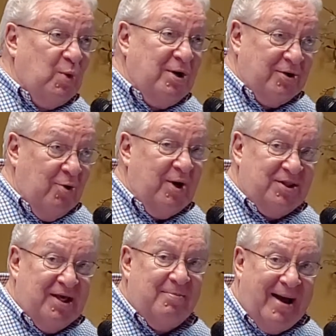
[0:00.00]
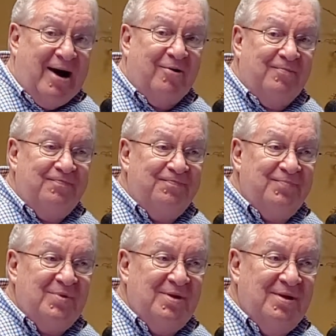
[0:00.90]
we don't know anything about.
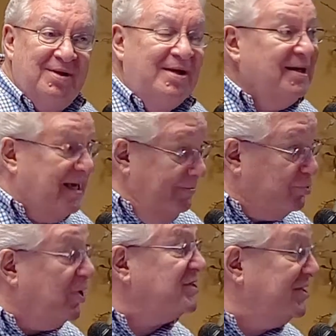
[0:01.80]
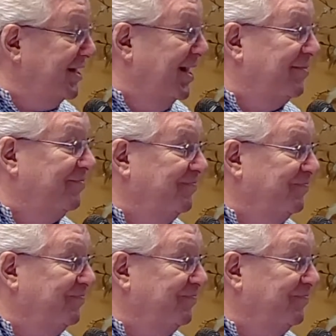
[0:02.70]
Keep trusting him.